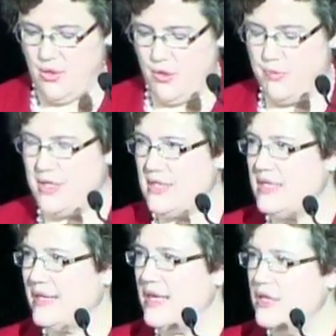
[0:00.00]
with business
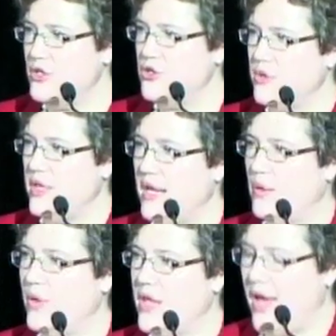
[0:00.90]
and industry and
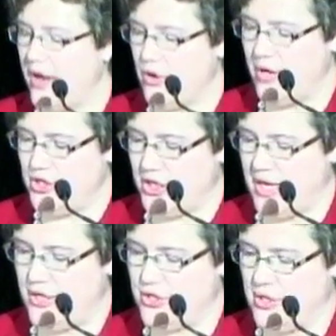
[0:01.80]
with higher
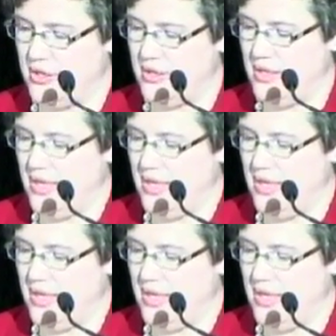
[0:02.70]
education